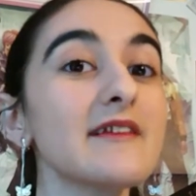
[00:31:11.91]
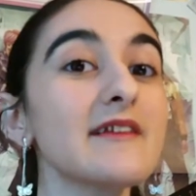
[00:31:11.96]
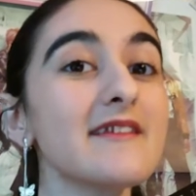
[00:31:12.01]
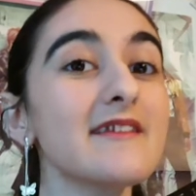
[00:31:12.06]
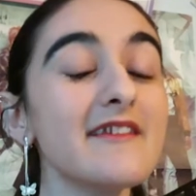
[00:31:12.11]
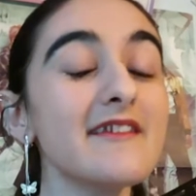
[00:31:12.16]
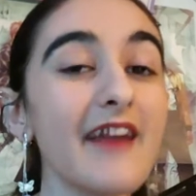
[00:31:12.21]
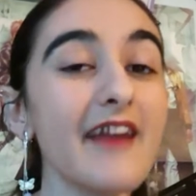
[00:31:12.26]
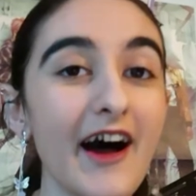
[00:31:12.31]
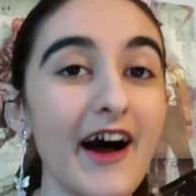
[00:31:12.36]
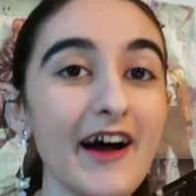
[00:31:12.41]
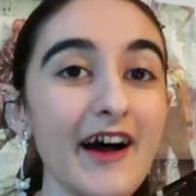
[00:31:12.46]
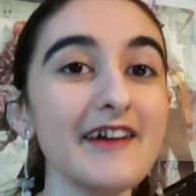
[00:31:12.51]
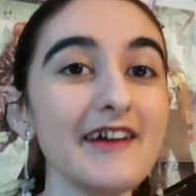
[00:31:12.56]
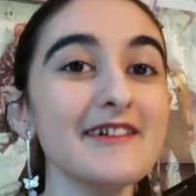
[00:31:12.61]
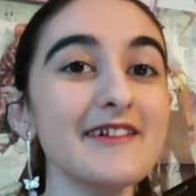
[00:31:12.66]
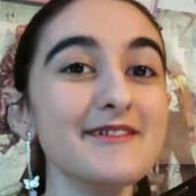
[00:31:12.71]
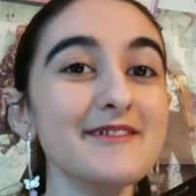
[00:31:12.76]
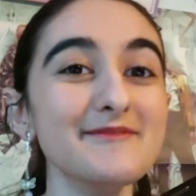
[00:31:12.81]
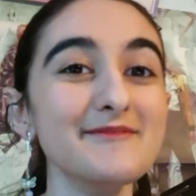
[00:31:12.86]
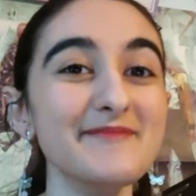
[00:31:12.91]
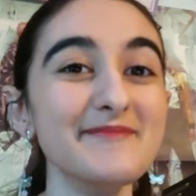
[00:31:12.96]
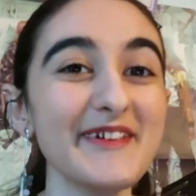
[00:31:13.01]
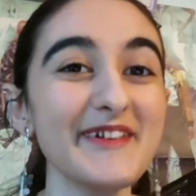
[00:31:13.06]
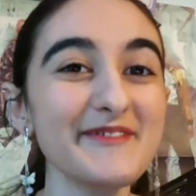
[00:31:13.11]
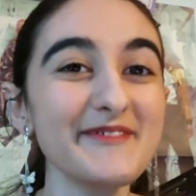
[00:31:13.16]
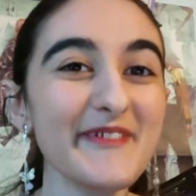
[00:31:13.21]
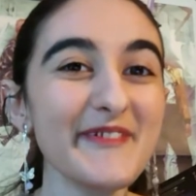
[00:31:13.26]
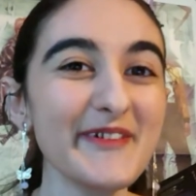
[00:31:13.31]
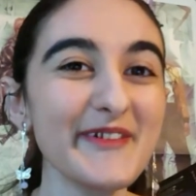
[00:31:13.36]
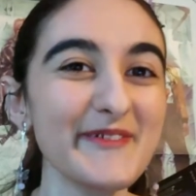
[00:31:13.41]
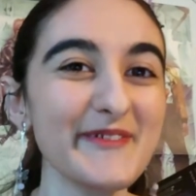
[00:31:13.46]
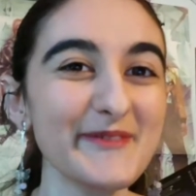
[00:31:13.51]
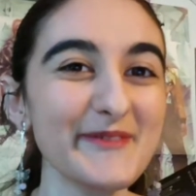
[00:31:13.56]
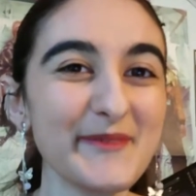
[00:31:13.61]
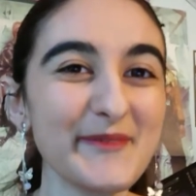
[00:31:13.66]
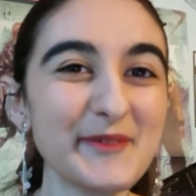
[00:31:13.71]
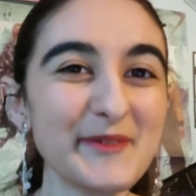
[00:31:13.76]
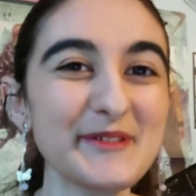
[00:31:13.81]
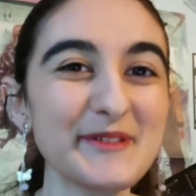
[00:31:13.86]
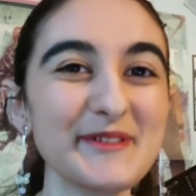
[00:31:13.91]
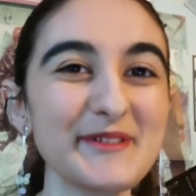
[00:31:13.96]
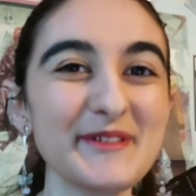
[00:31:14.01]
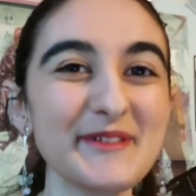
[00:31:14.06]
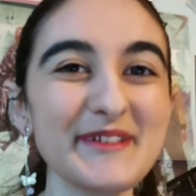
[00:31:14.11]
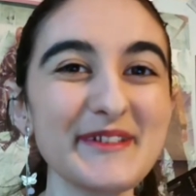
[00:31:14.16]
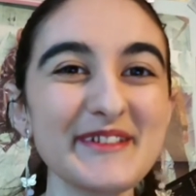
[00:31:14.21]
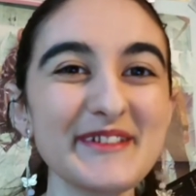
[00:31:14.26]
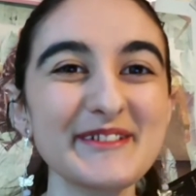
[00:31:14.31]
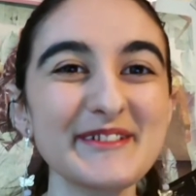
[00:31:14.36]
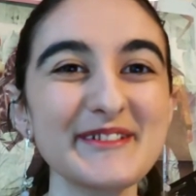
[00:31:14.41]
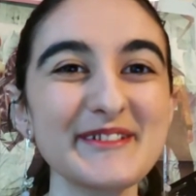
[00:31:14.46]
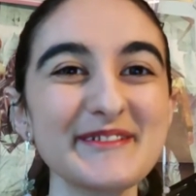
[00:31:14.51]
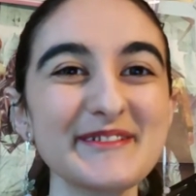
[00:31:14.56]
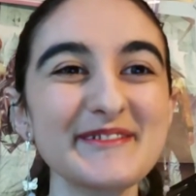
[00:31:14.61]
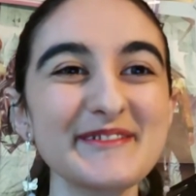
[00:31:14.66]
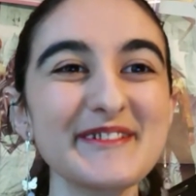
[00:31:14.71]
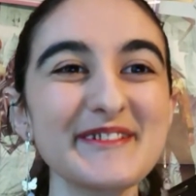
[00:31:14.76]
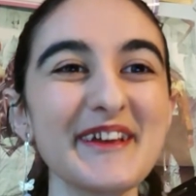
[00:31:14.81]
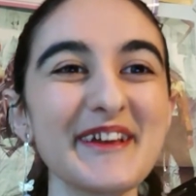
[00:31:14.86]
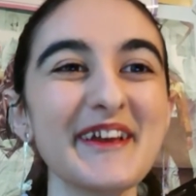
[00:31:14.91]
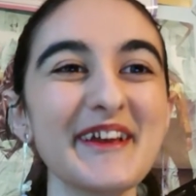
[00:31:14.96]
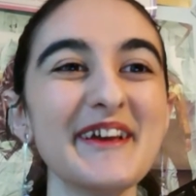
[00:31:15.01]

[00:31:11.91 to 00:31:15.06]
not my favorite Mochizuki Jun